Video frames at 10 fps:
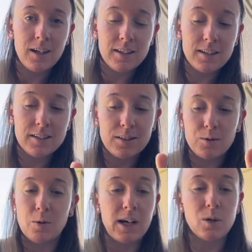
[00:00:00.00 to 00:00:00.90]
is
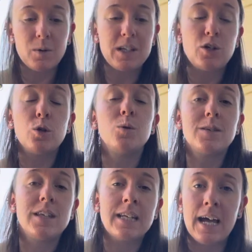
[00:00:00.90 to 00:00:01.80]
to actually
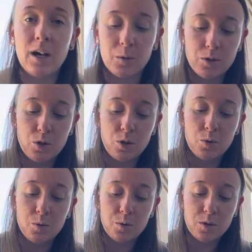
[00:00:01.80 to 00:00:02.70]
choose the now, to
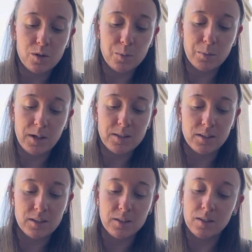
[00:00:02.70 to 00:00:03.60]
choose the
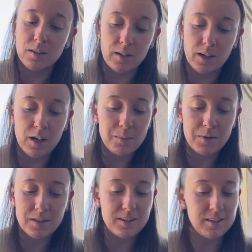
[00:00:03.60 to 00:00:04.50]
present. To, oh, I
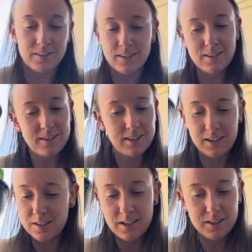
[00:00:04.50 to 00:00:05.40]
missed it.
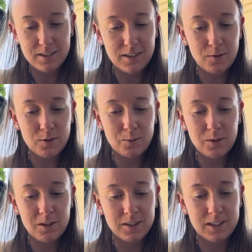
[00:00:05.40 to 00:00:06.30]
There's that seven of
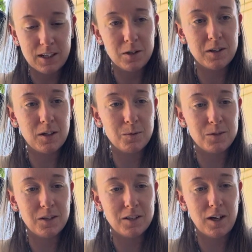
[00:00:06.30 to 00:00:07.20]
wands actually that
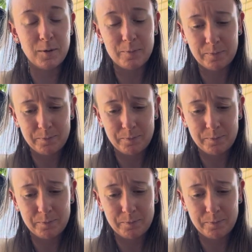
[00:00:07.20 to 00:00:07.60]
was on top.